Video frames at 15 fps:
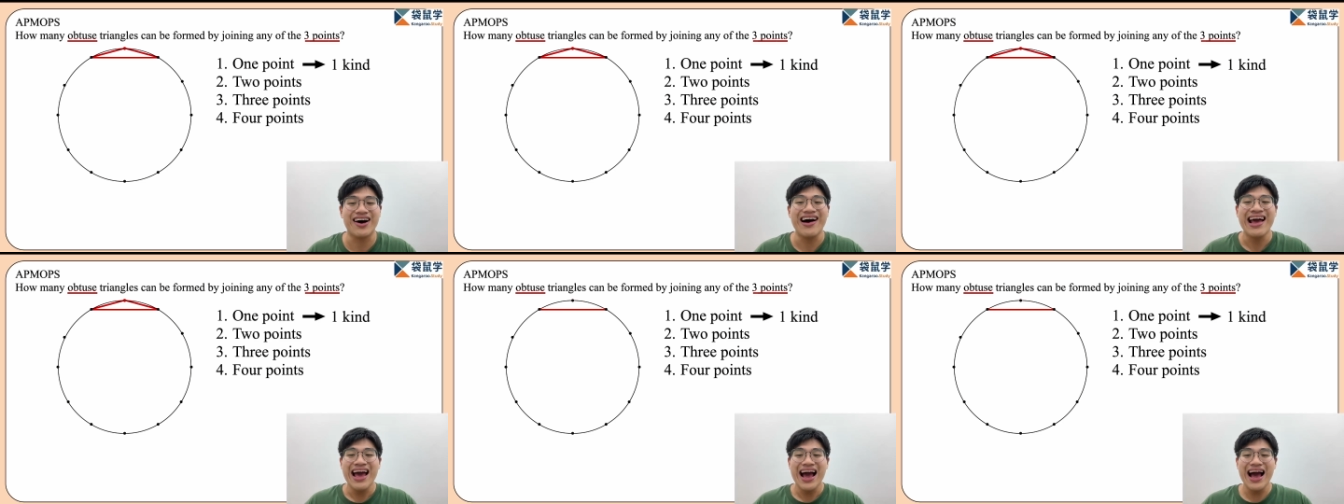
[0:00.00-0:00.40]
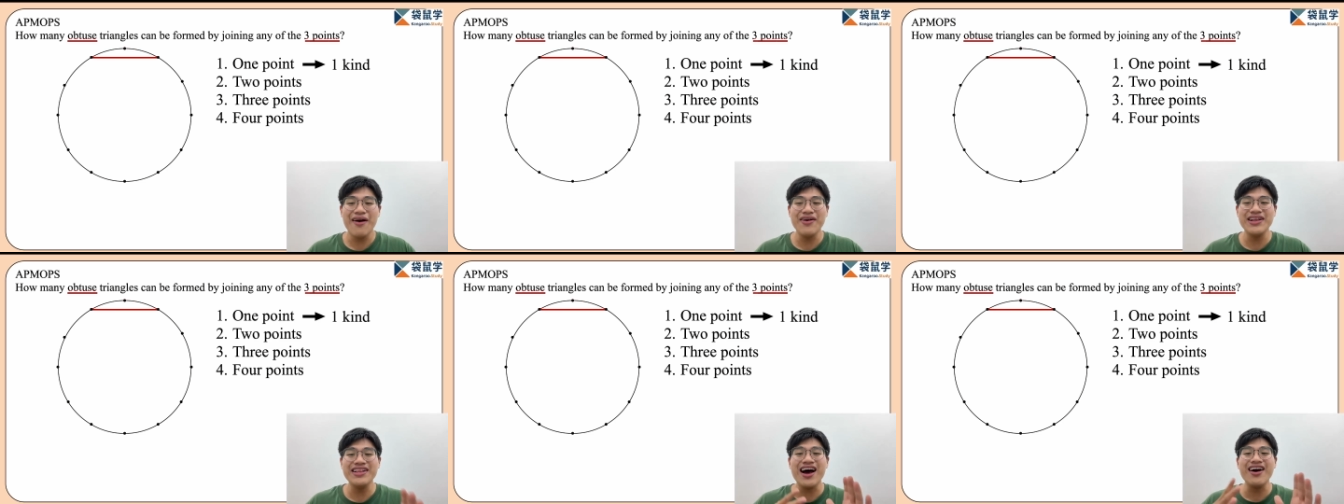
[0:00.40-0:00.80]
And
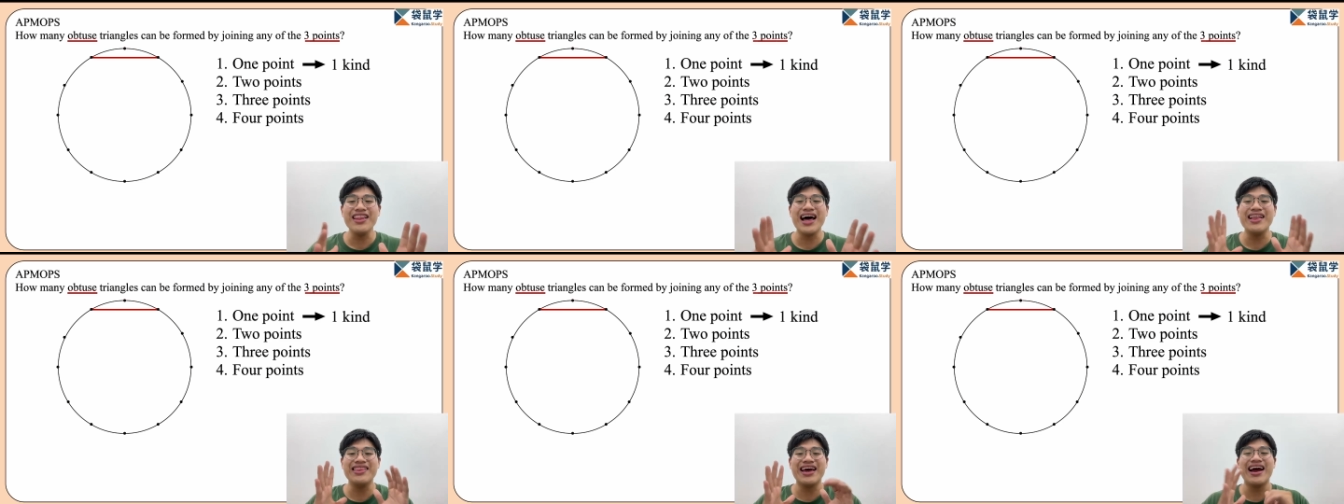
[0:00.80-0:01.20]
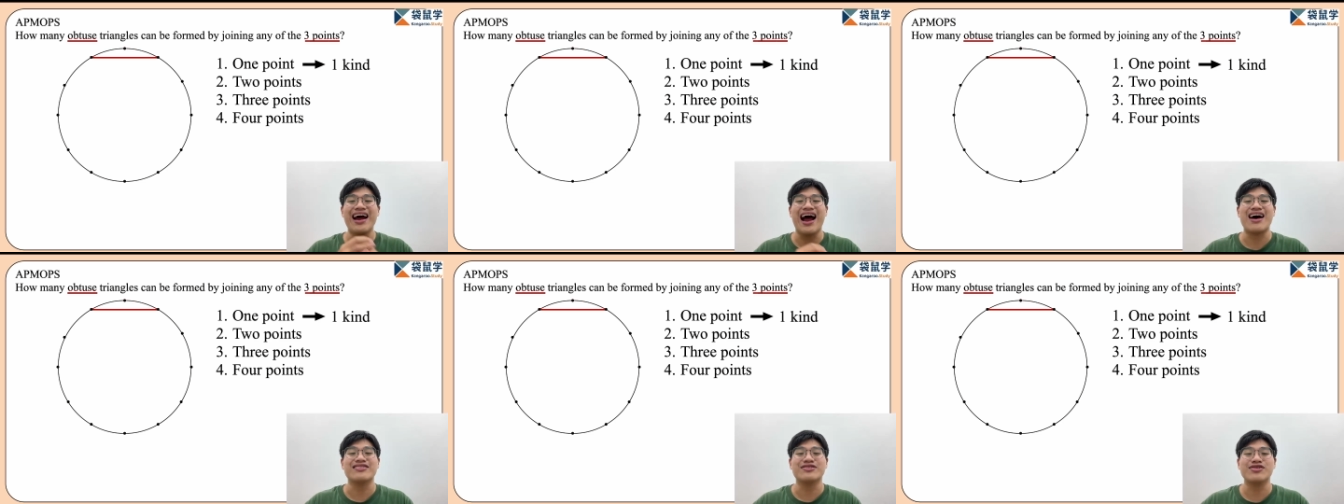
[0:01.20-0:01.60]
we know that there
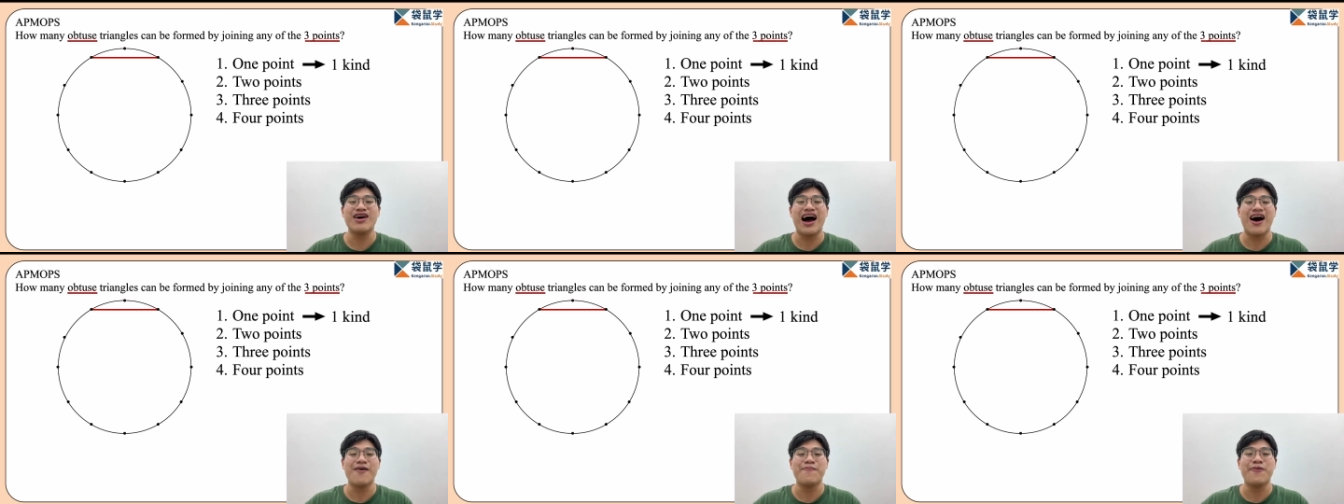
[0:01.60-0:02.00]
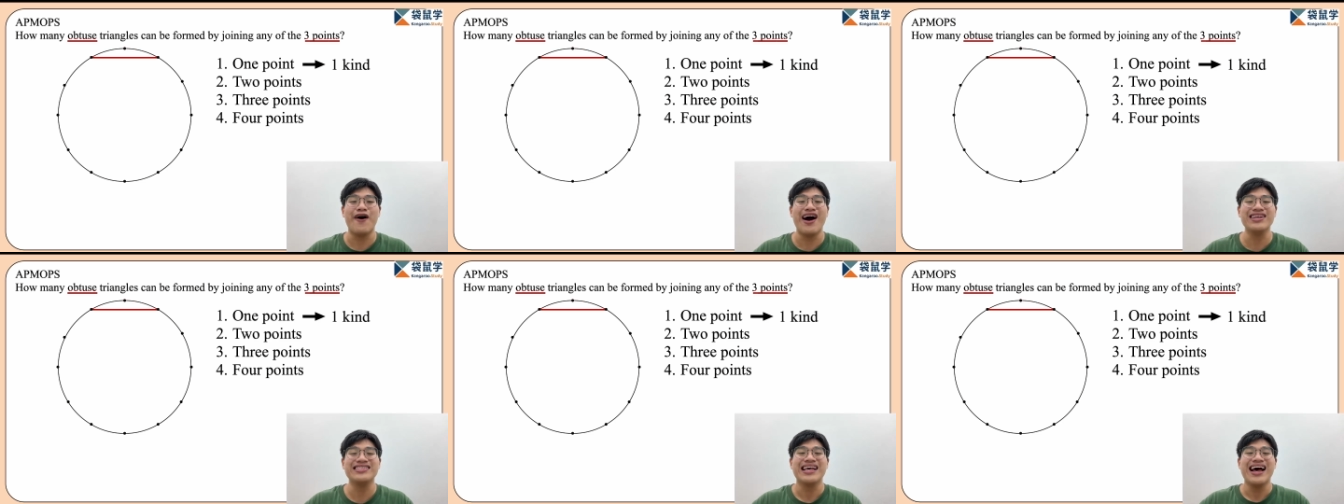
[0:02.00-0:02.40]
are 12
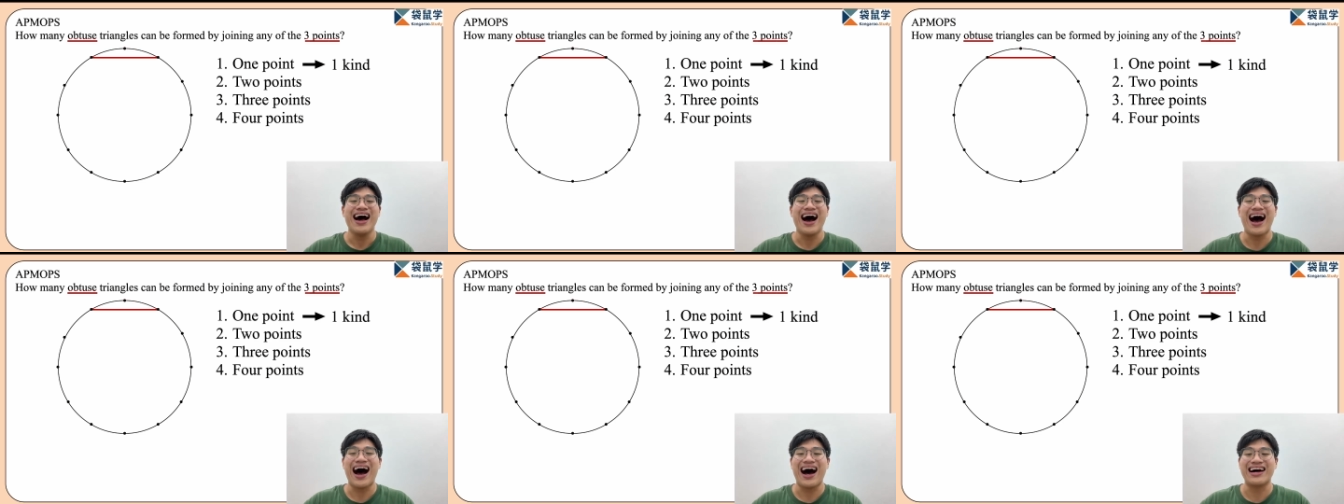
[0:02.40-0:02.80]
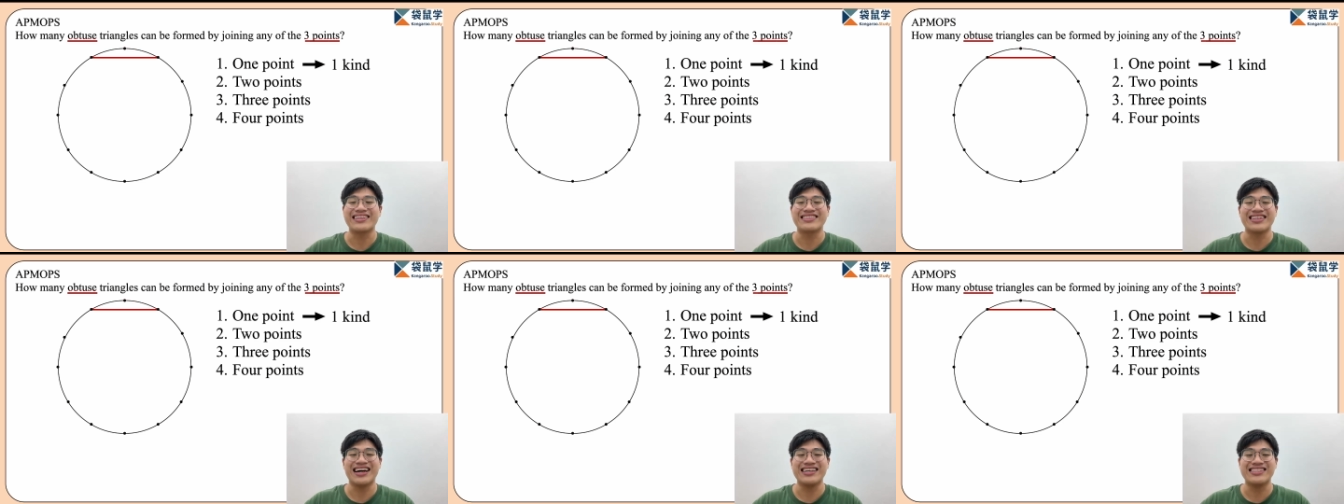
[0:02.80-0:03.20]
points
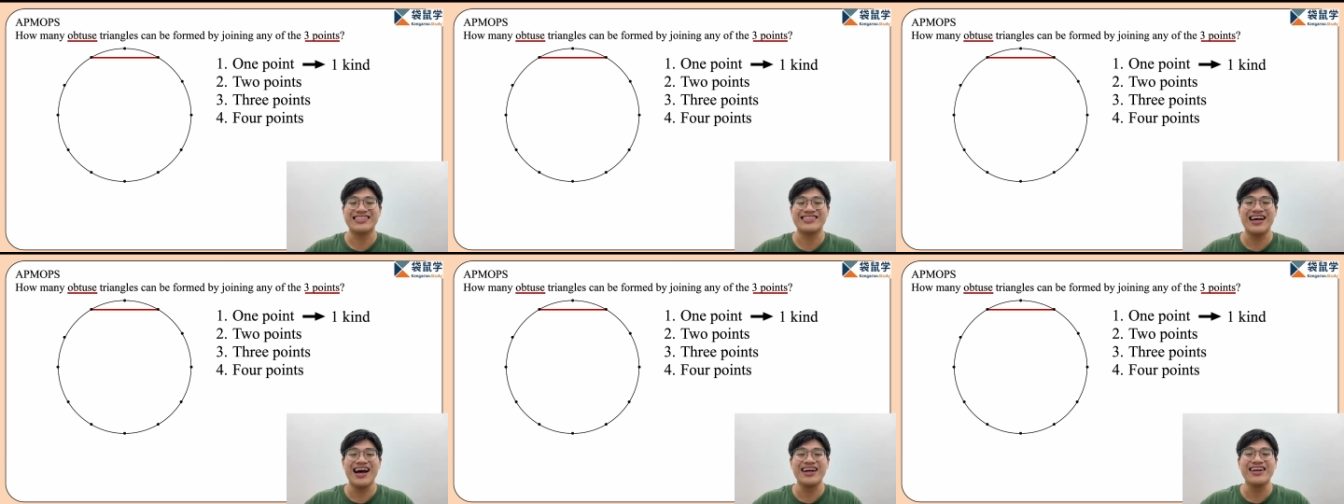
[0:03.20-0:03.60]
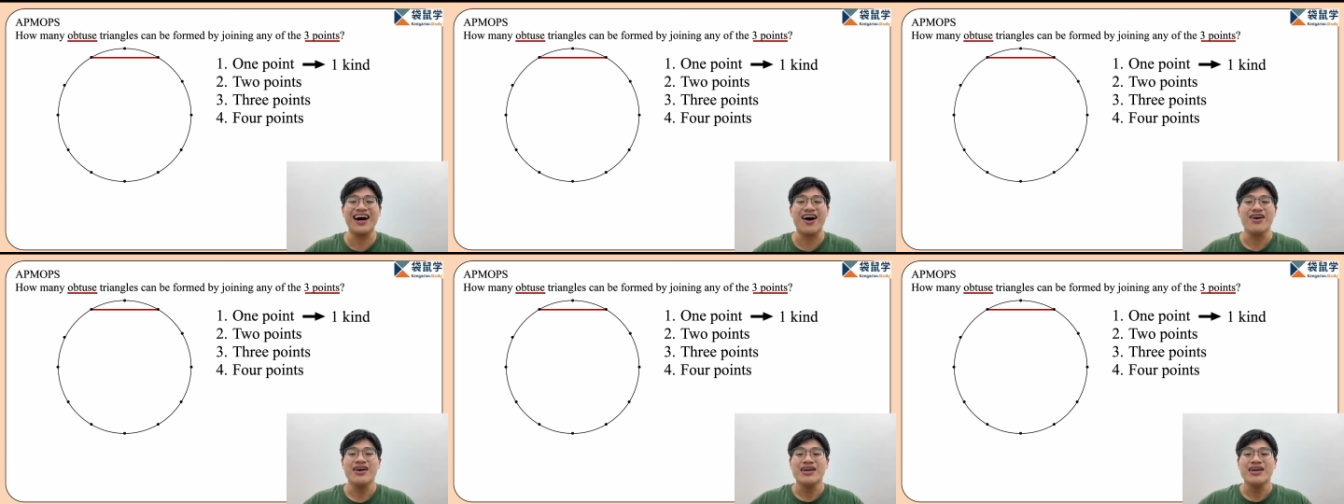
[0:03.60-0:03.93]
on the circle.